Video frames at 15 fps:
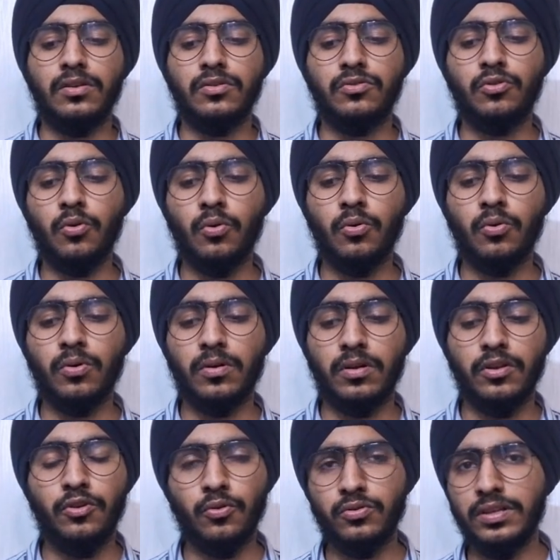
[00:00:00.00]
So
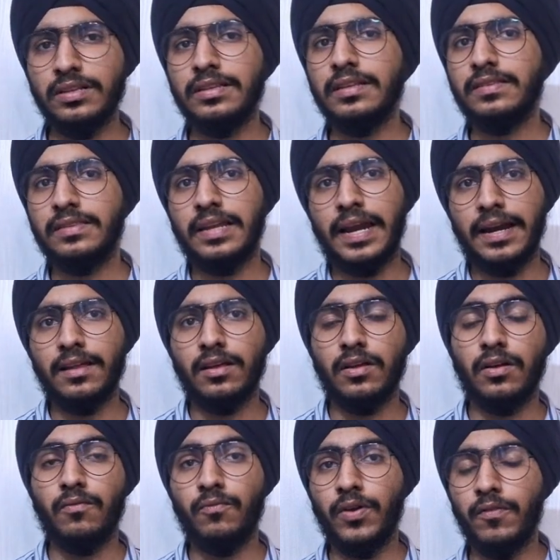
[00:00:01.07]
using this
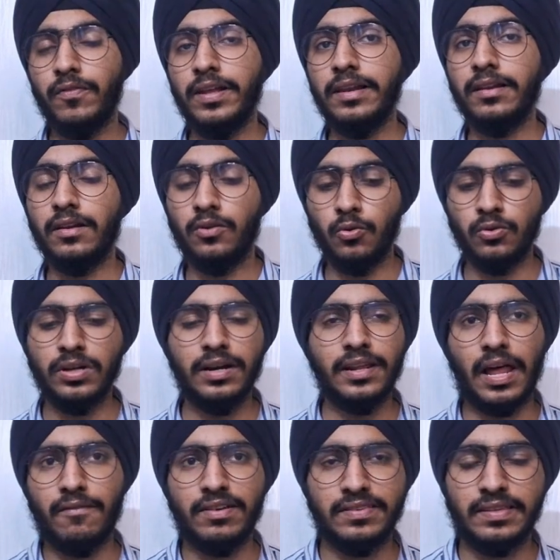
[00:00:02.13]
thread, we will do the
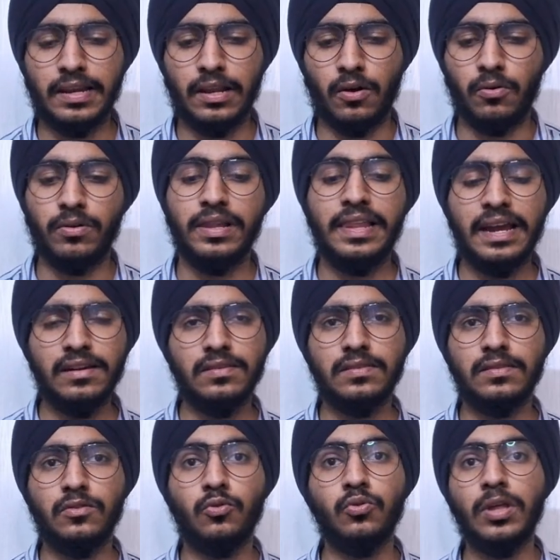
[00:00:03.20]
traversal now.
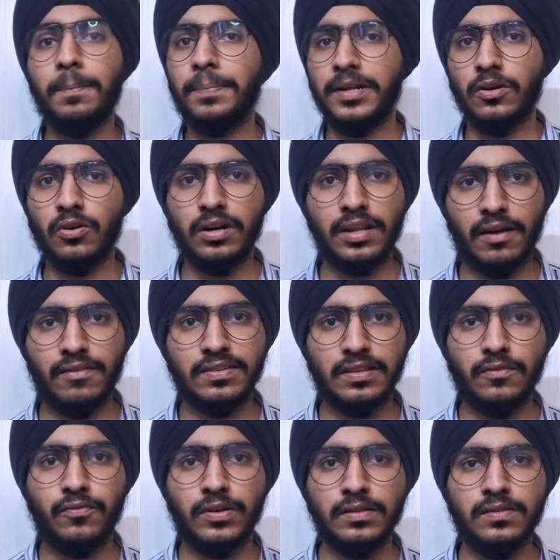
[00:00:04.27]
Let's do the pre-order
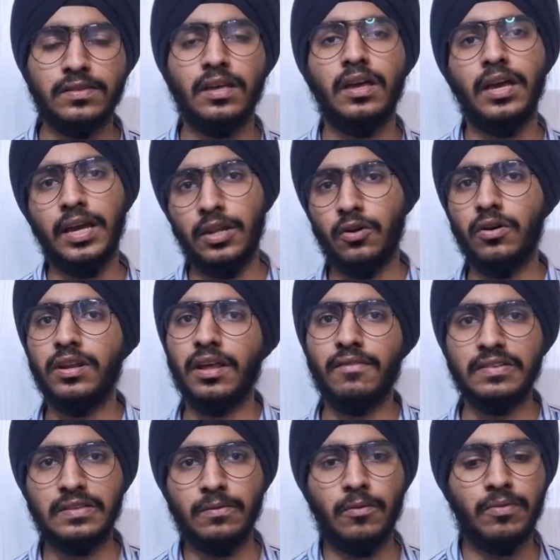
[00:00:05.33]
traversal first. InOrder
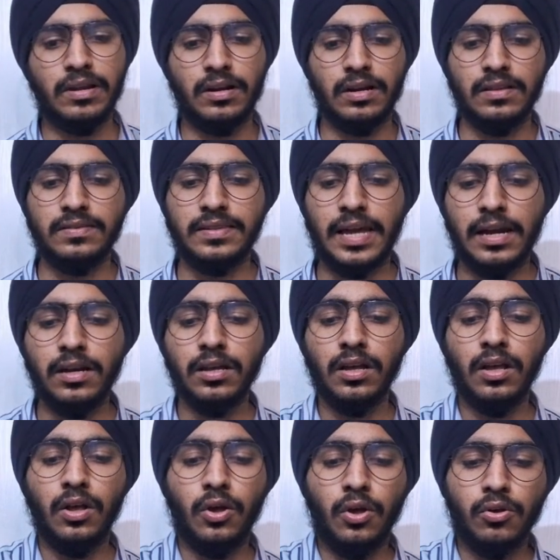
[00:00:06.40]
Traversal we will understand.
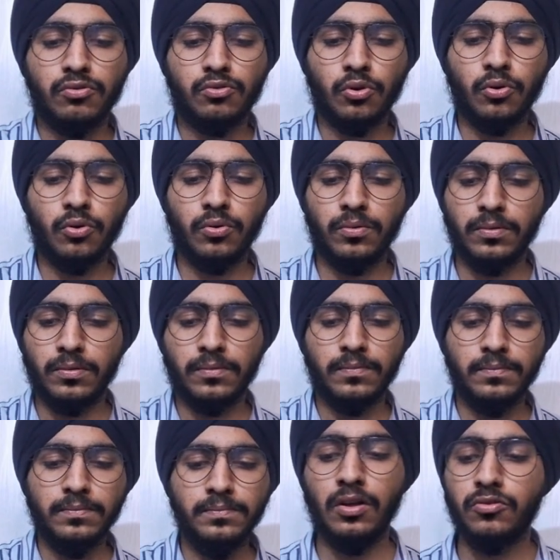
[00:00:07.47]
So
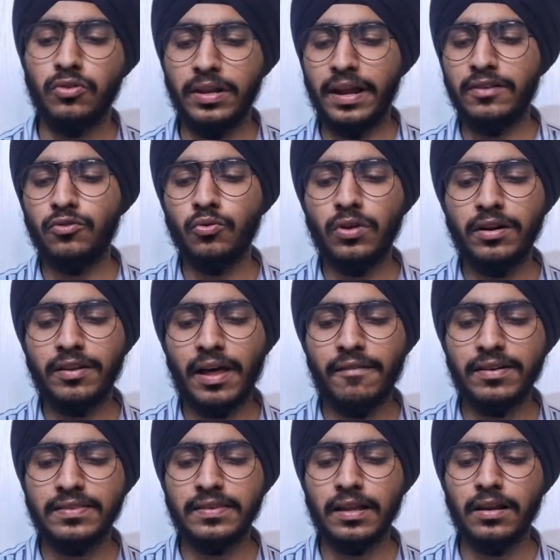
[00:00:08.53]
let's do the
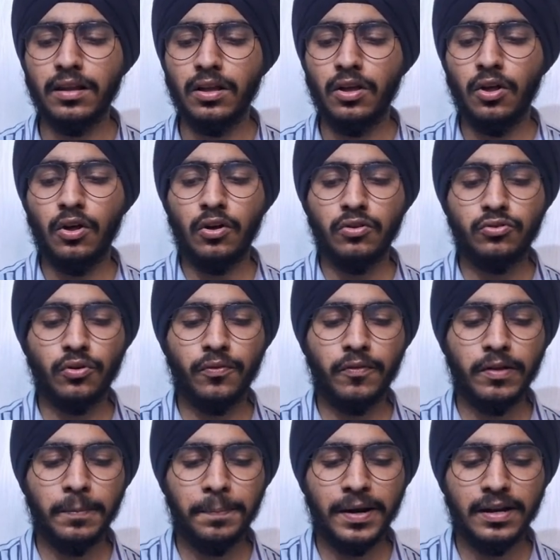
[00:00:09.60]
traversal. So we
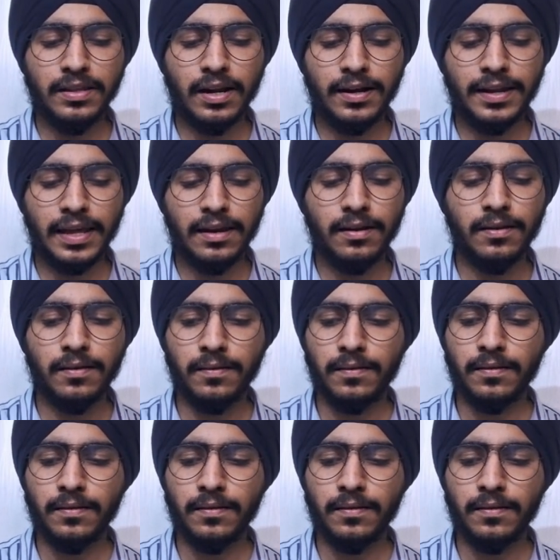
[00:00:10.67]
will print the 10,